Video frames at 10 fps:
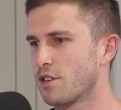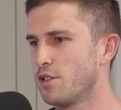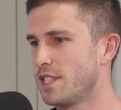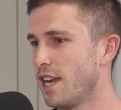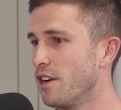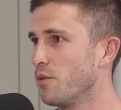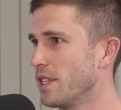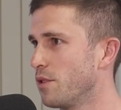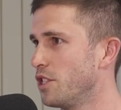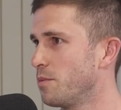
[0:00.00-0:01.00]
Chris Yaron
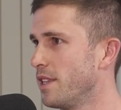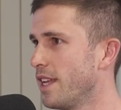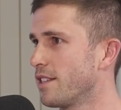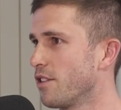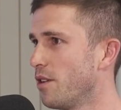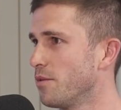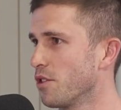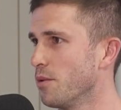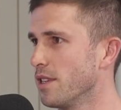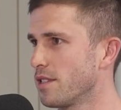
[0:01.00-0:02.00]
went to Richmond at that time. It was
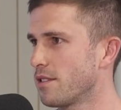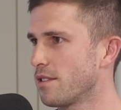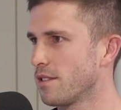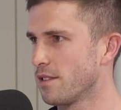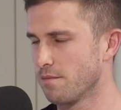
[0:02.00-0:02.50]
almost,